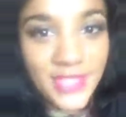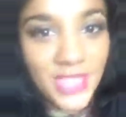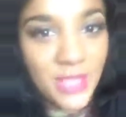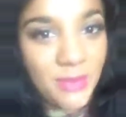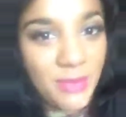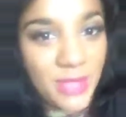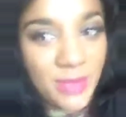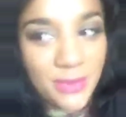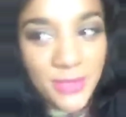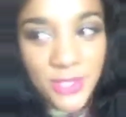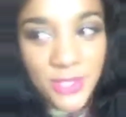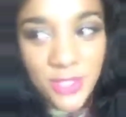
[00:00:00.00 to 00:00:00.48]

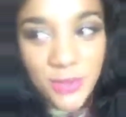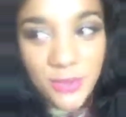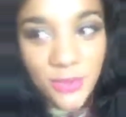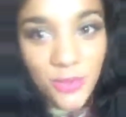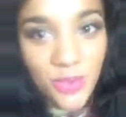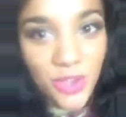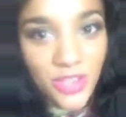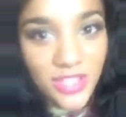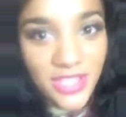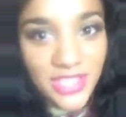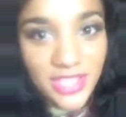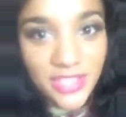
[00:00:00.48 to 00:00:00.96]
And maybe he'll be
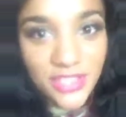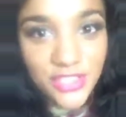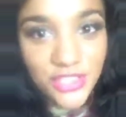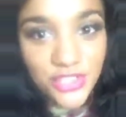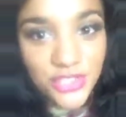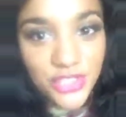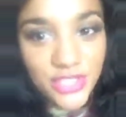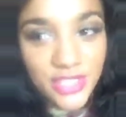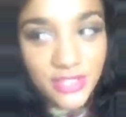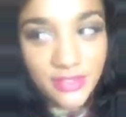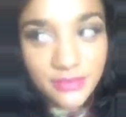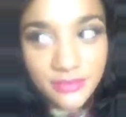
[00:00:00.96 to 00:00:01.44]
walking down the
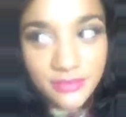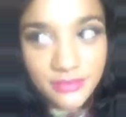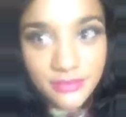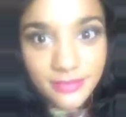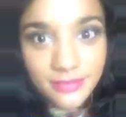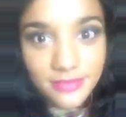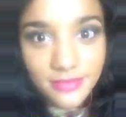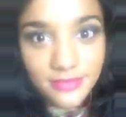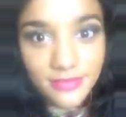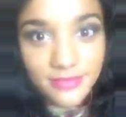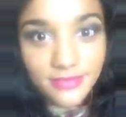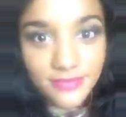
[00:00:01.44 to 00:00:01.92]
street
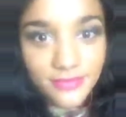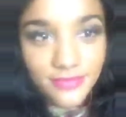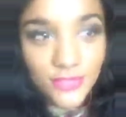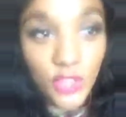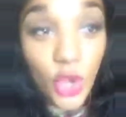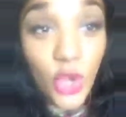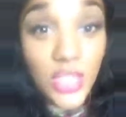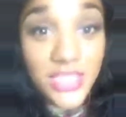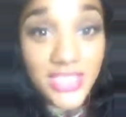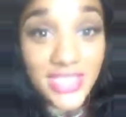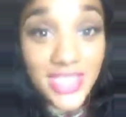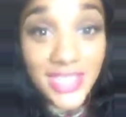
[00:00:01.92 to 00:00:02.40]

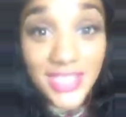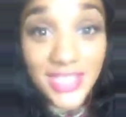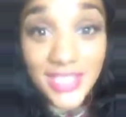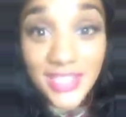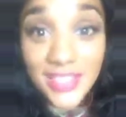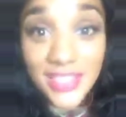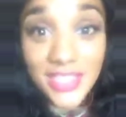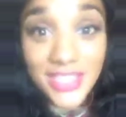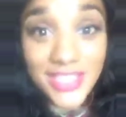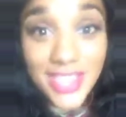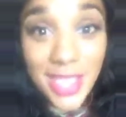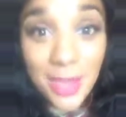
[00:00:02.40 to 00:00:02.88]
or standing
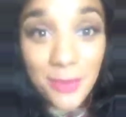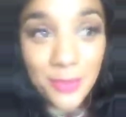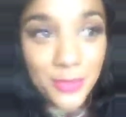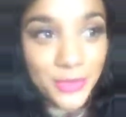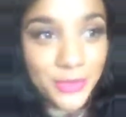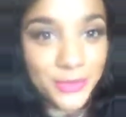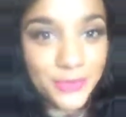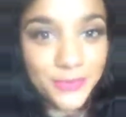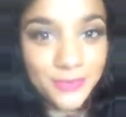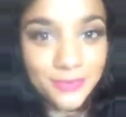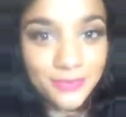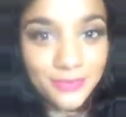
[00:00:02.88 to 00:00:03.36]
in the
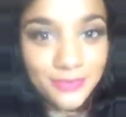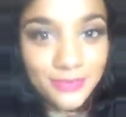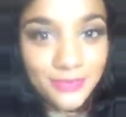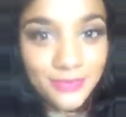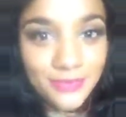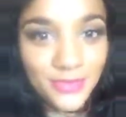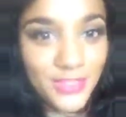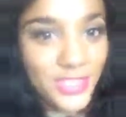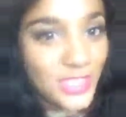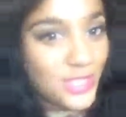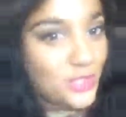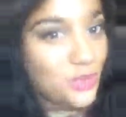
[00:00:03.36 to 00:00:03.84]
chapel
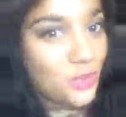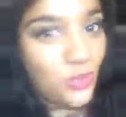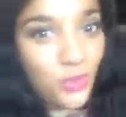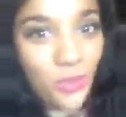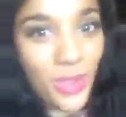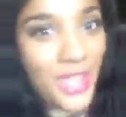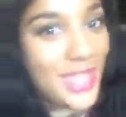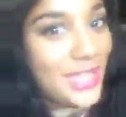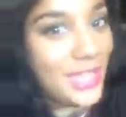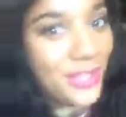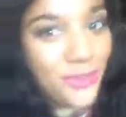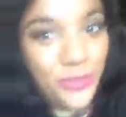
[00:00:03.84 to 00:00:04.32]
just
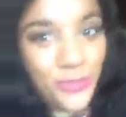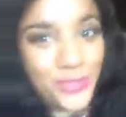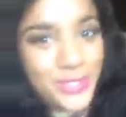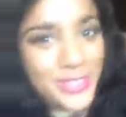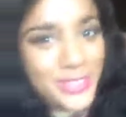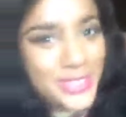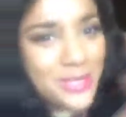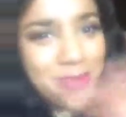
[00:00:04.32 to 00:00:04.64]
waiting for